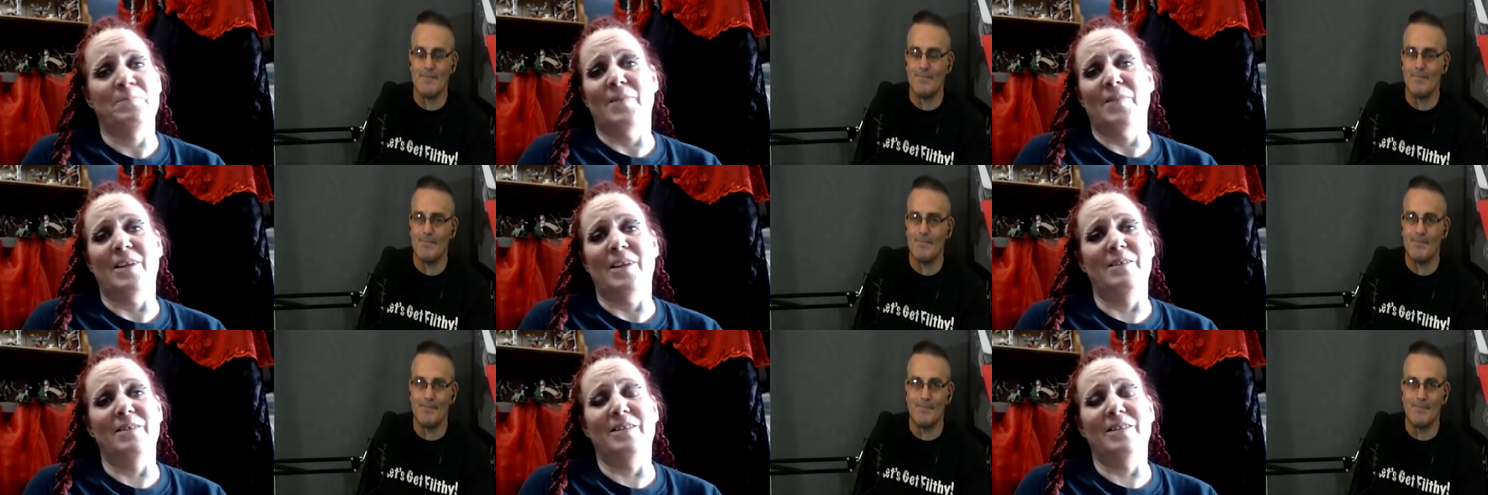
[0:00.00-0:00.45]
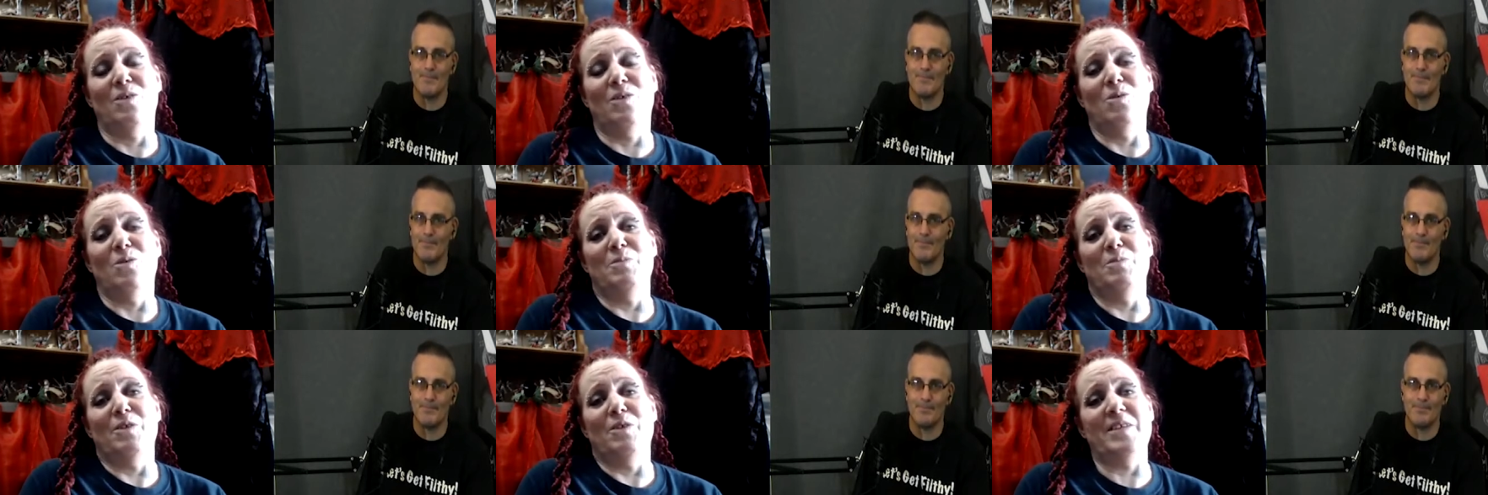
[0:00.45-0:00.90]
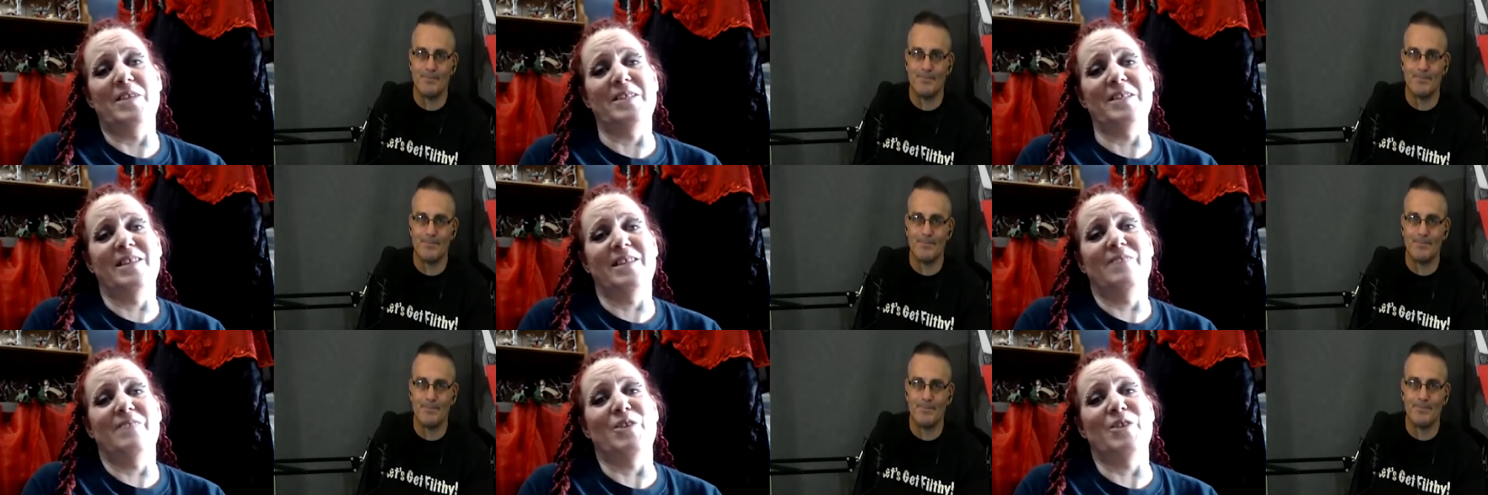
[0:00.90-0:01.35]
Speaker 1: I mean, the whole movie isn't
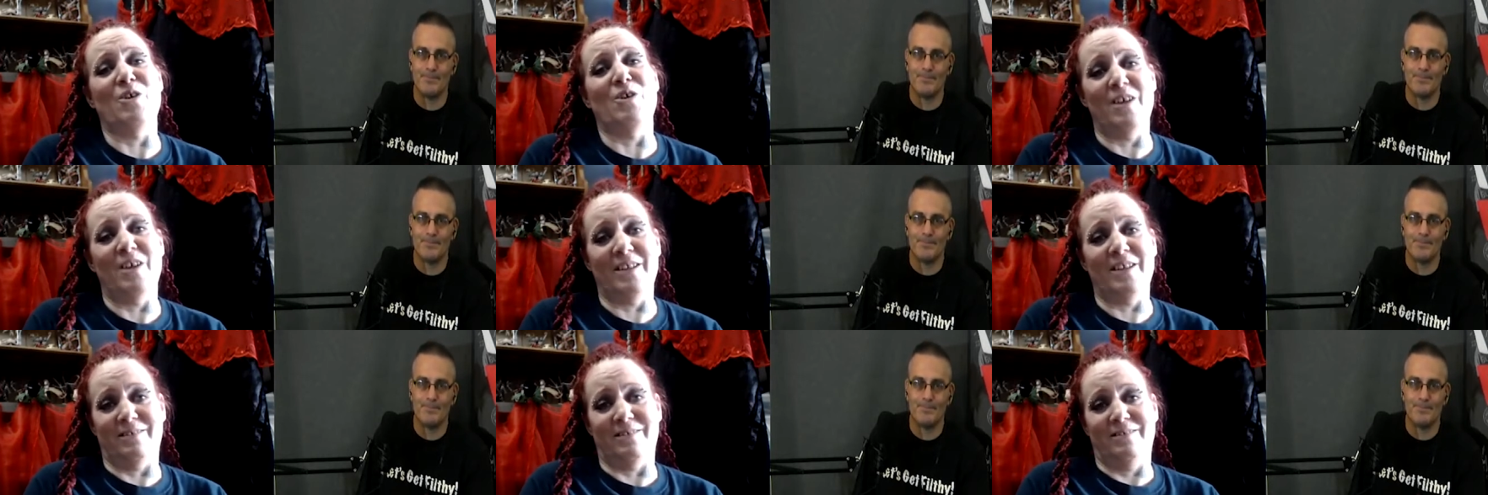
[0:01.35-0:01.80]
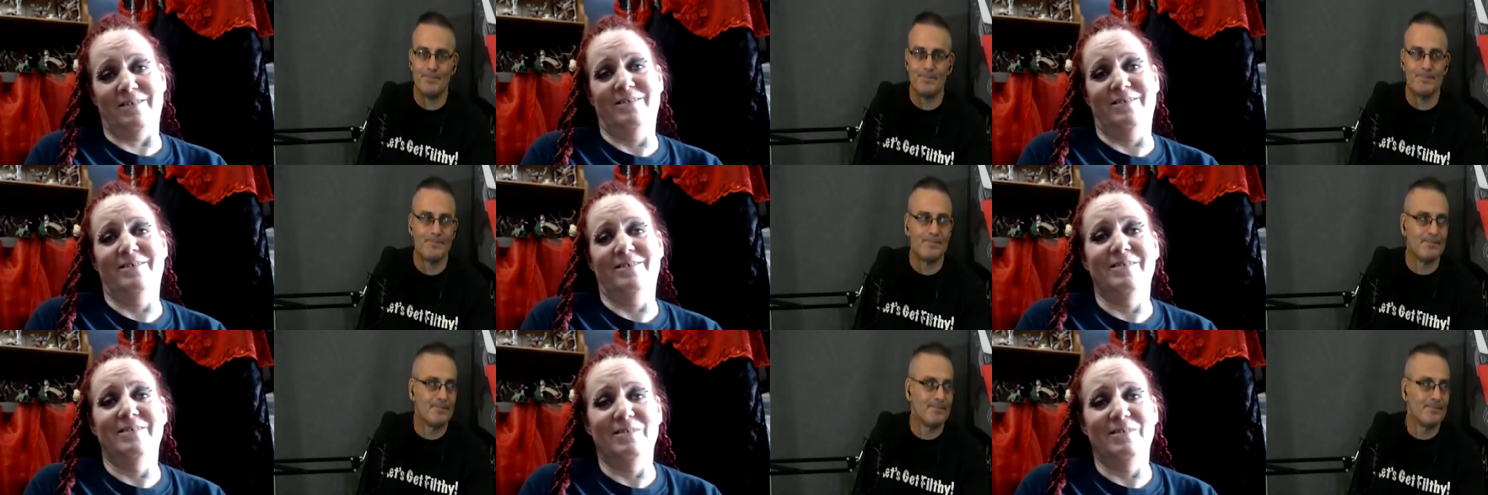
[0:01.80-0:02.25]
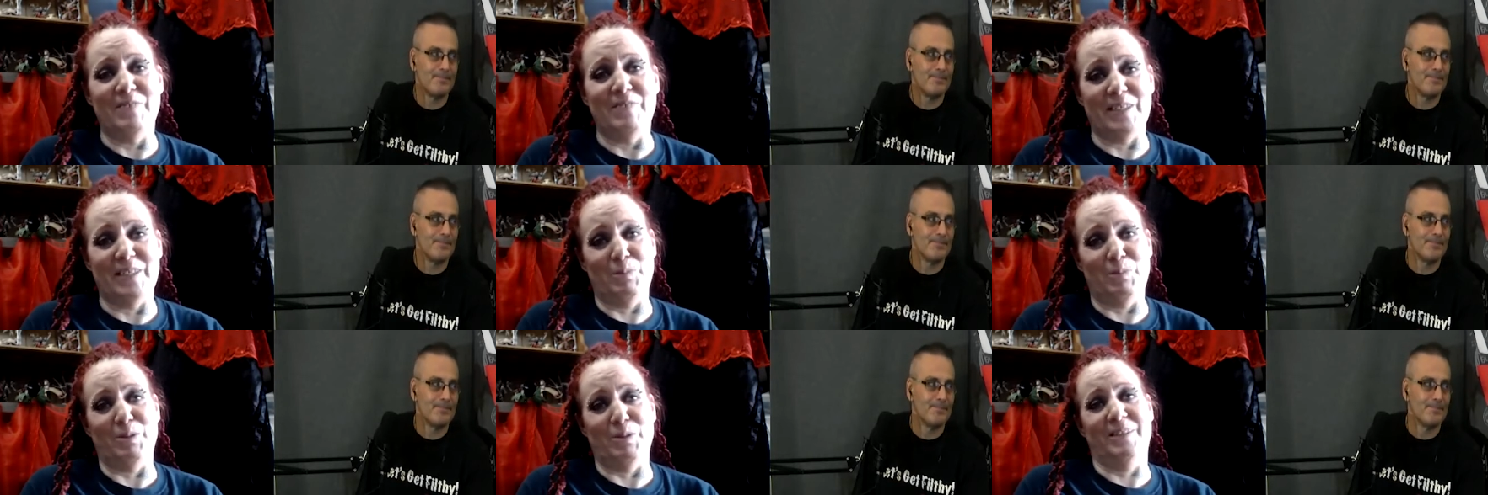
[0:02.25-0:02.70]
even on
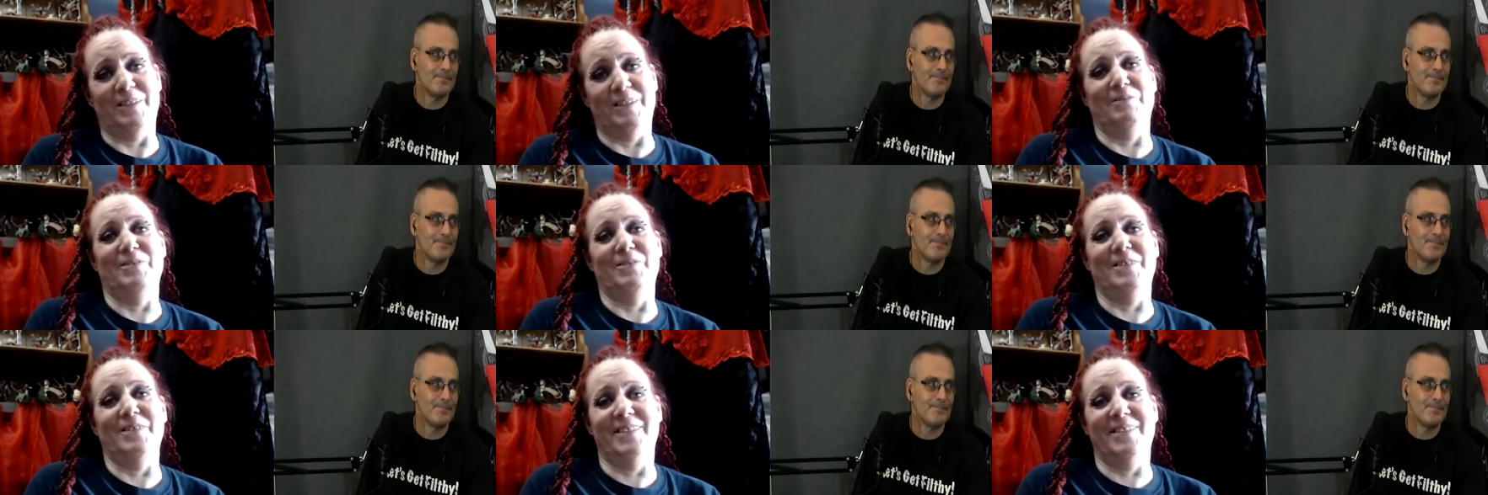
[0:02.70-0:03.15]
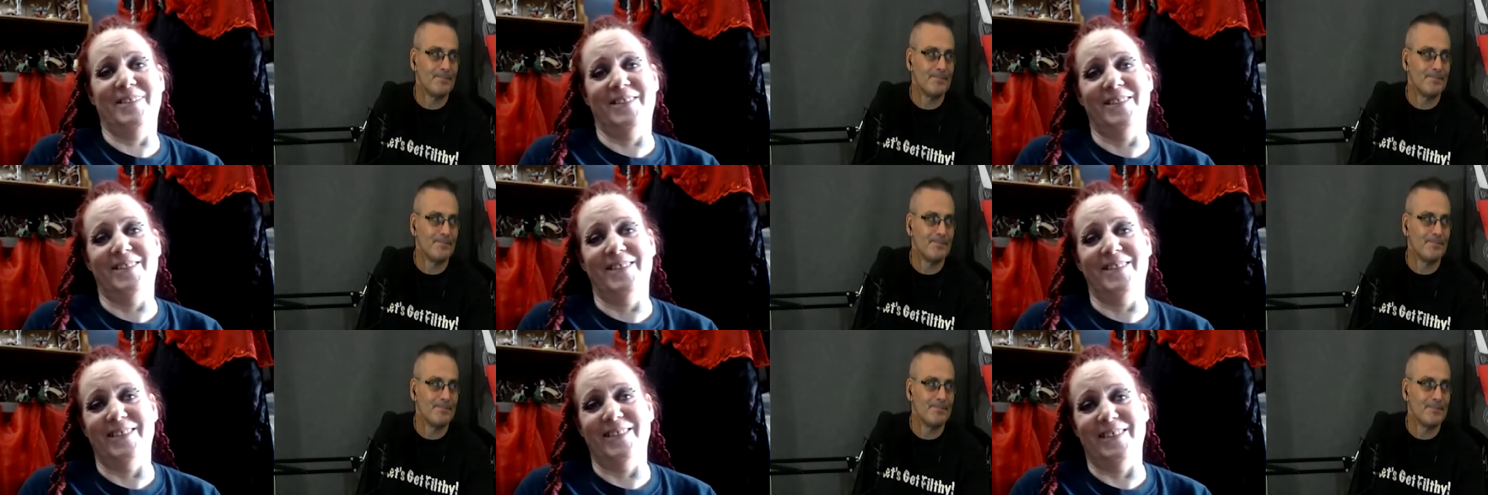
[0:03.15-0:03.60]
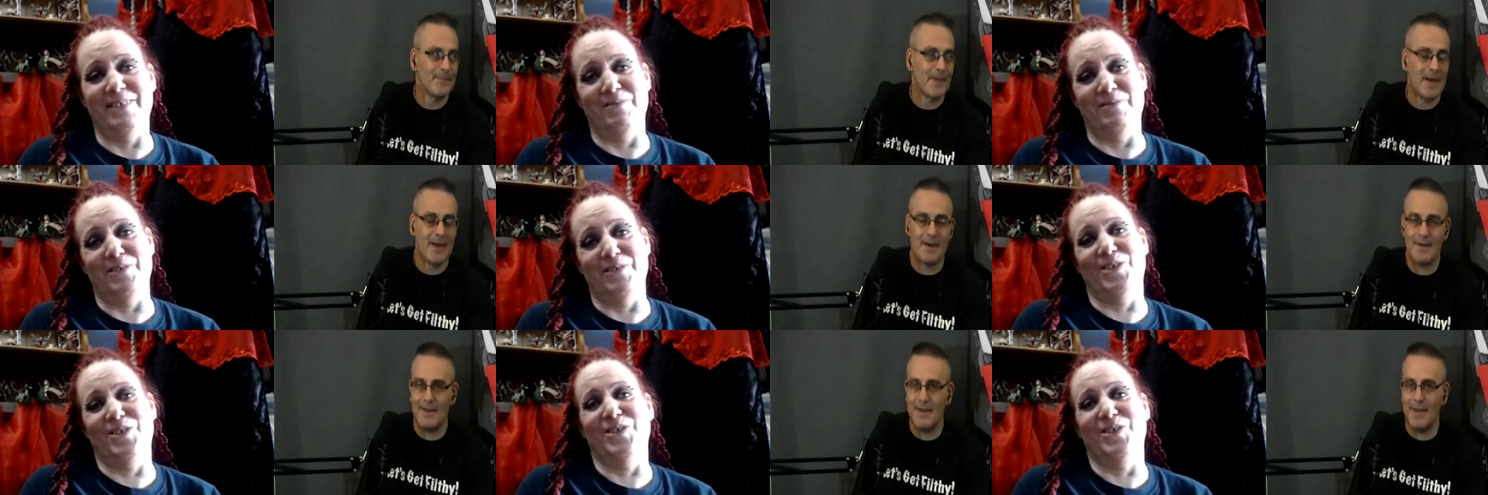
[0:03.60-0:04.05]
Facebook. It was it
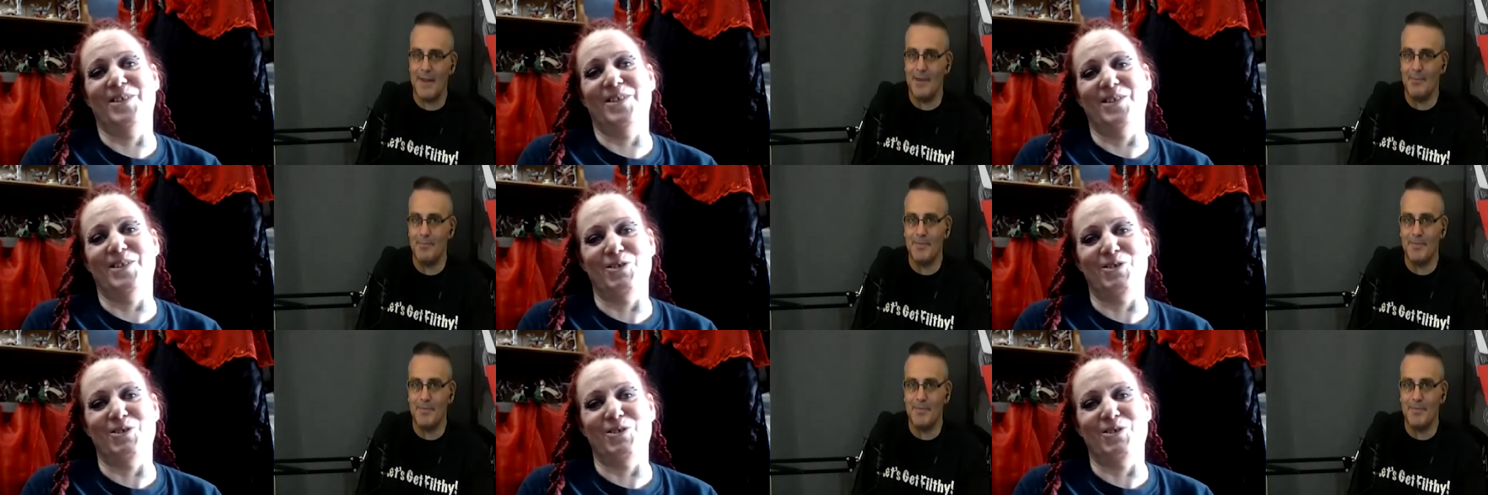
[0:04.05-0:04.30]
was Clips. just the